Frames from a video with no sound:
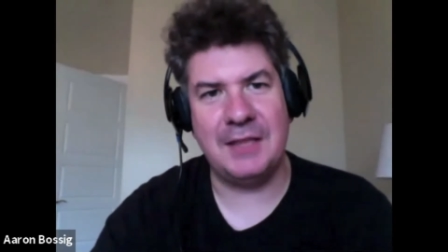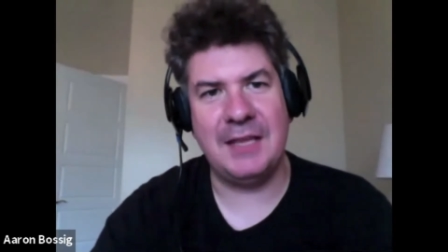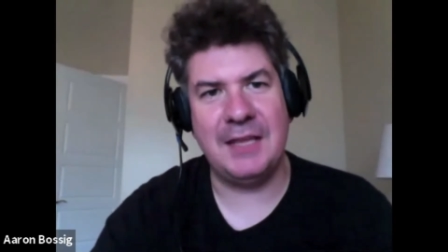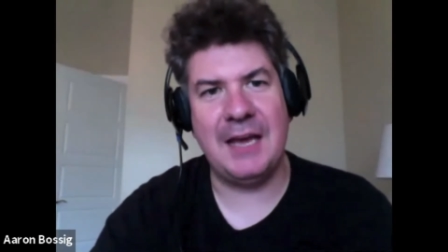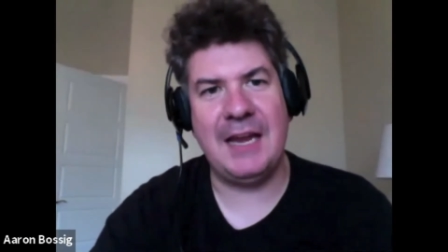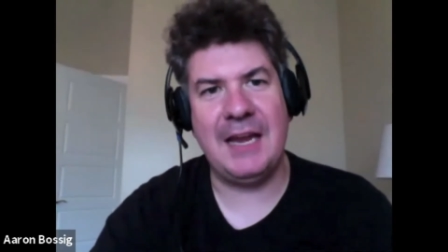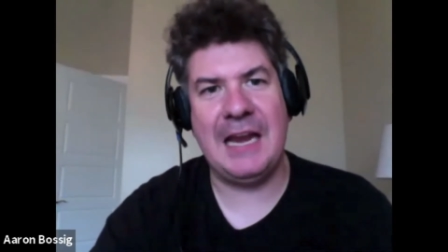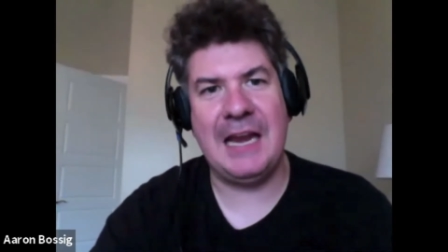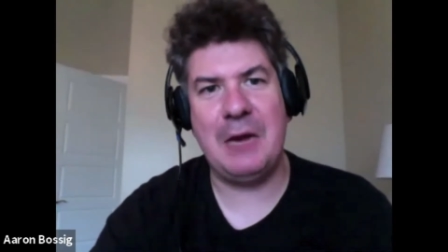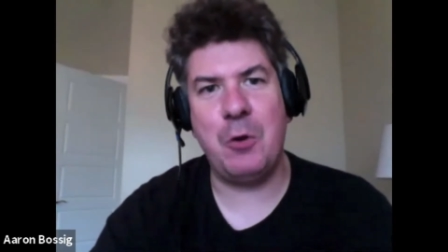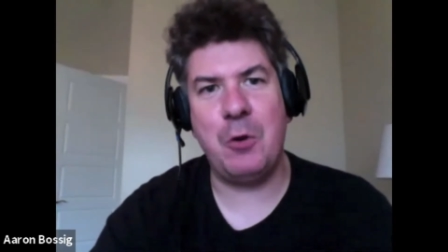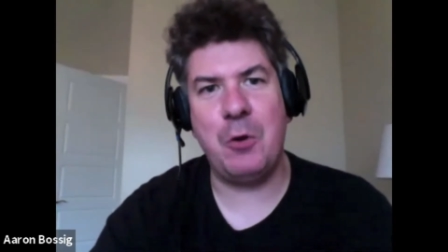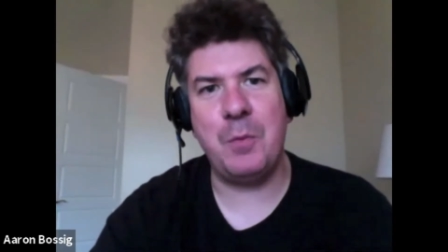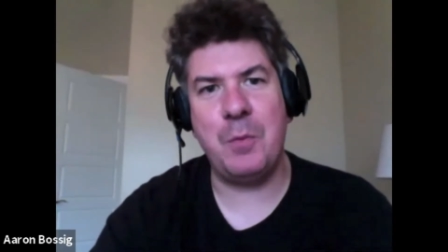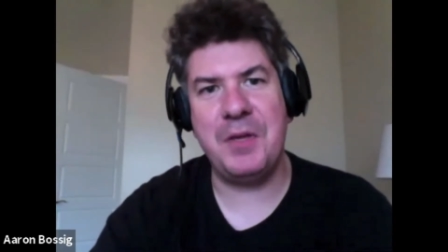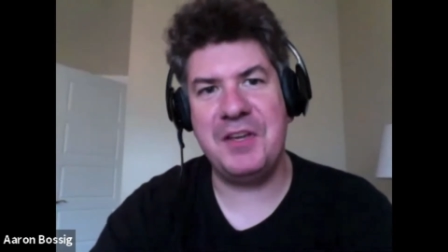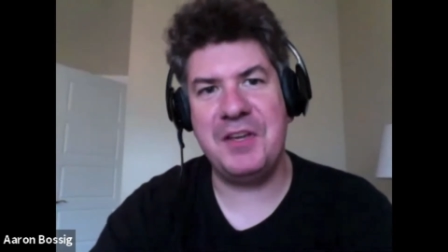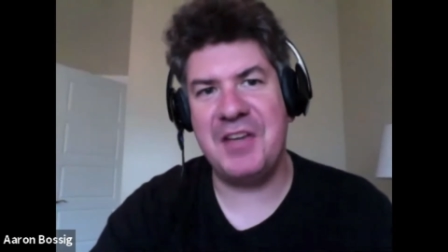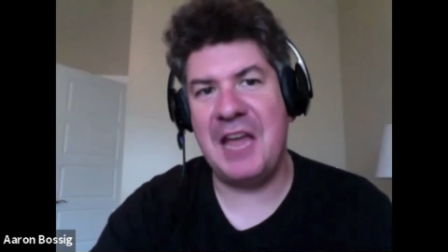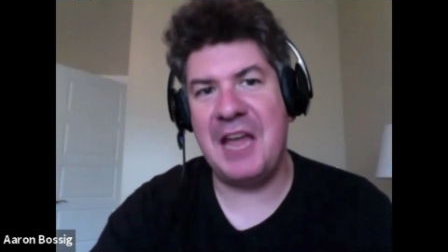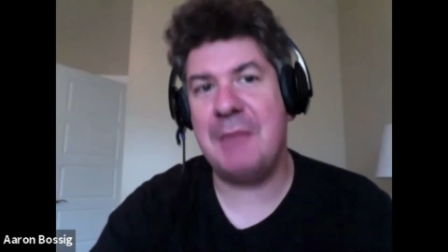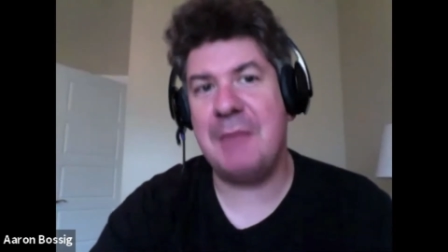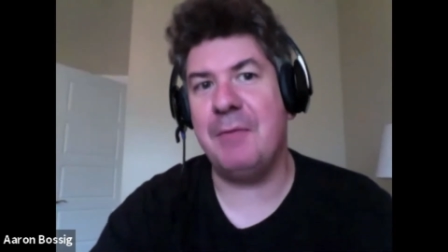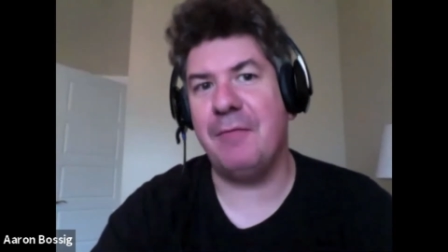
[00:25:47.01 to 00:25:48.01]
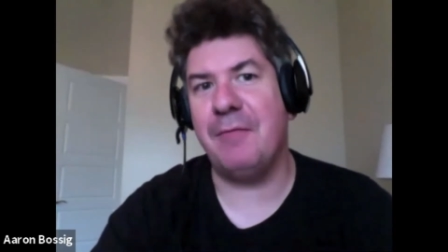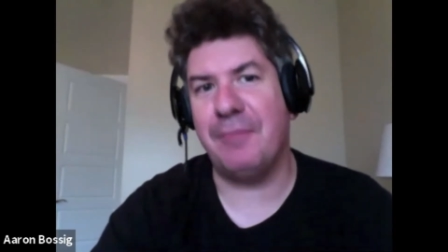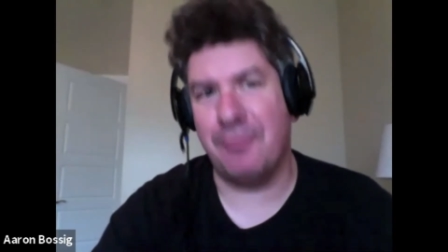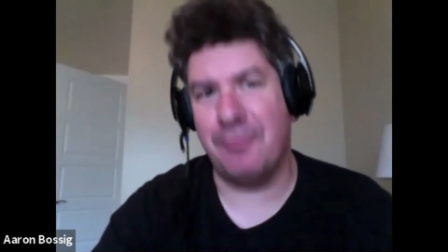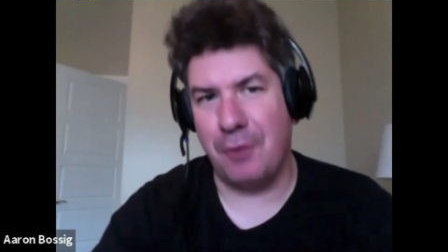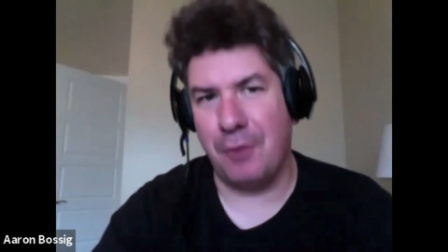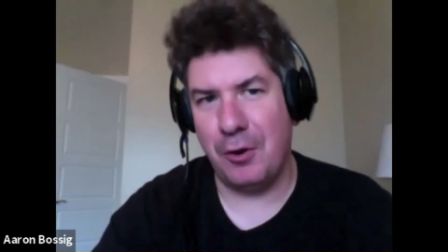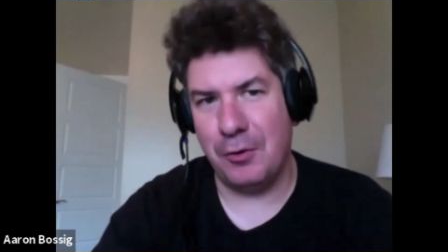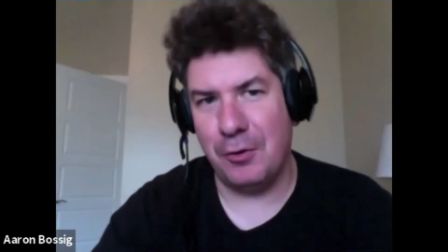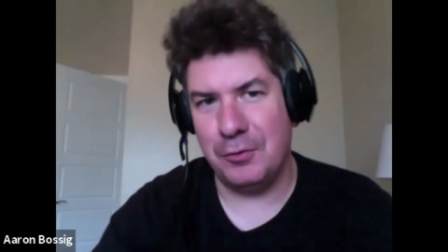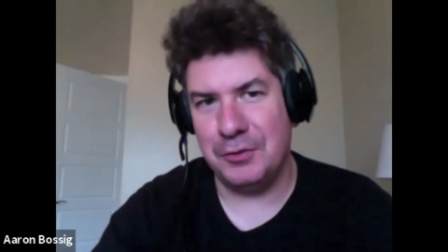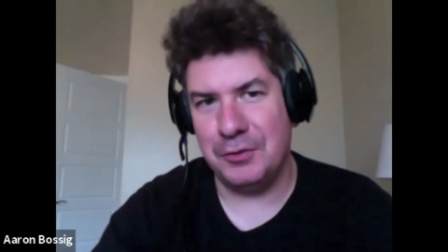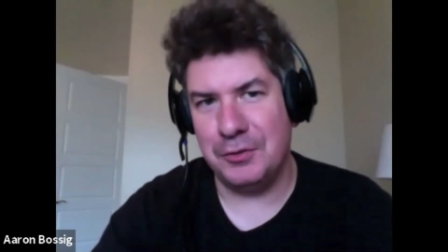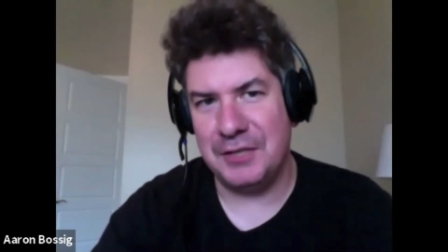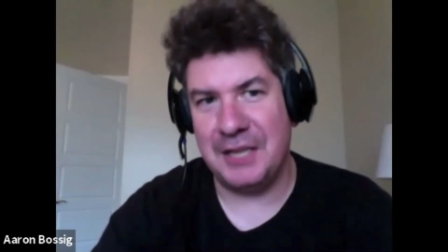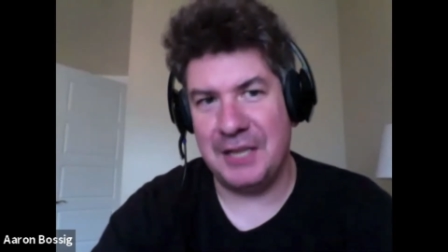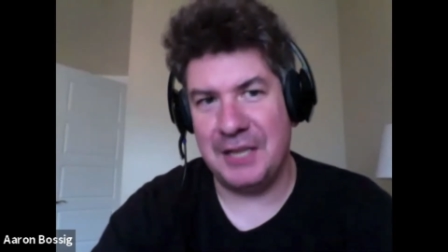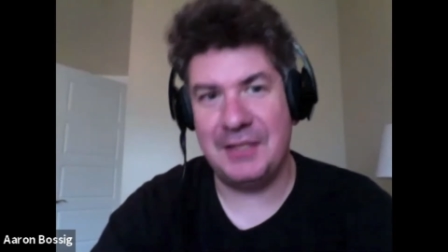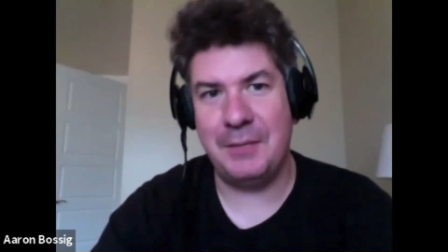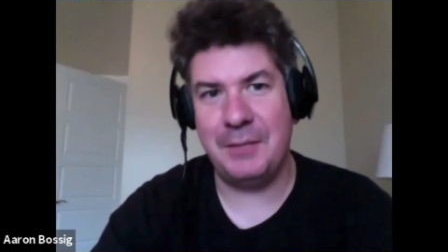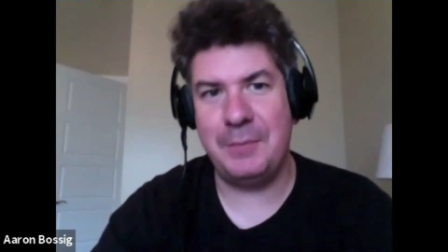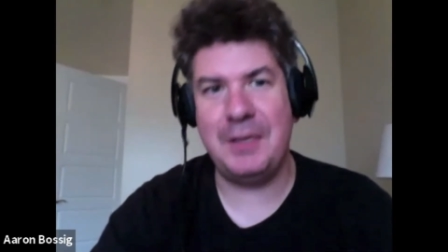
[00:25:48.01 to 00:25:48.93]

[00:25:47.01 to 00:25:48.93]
that and it would be Game of Thrones and the